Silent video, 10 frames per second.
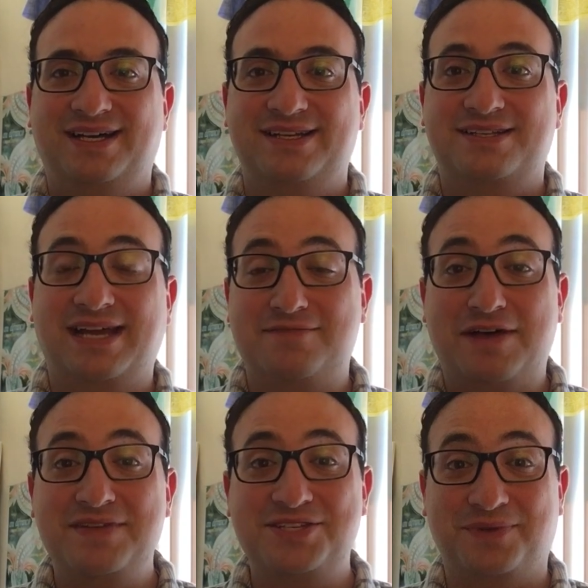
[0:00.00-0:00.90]
is kind of
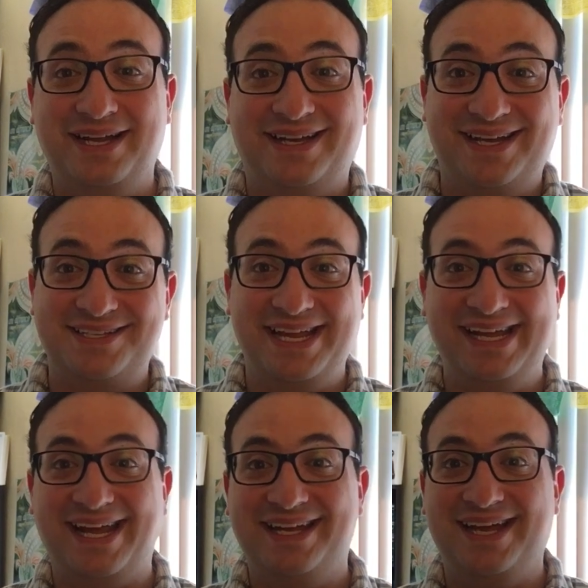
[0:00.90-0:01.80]
obvious, right? I
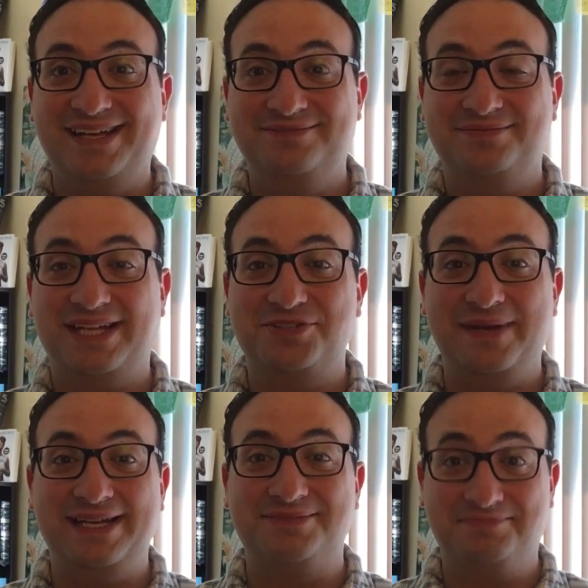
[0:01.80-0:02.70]
sing and I like to
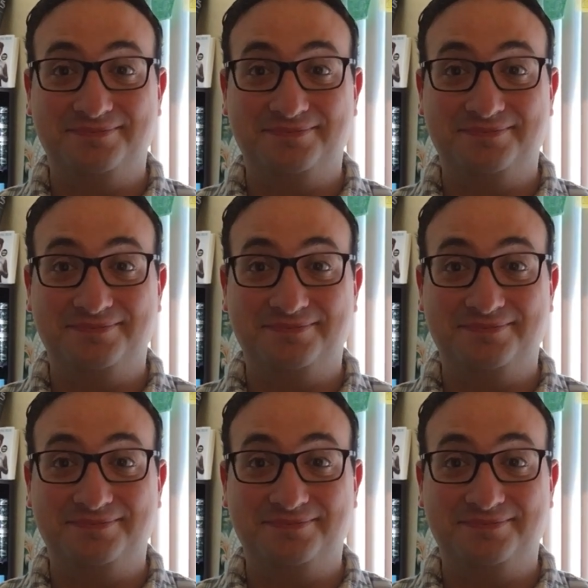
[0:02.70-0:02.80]
read.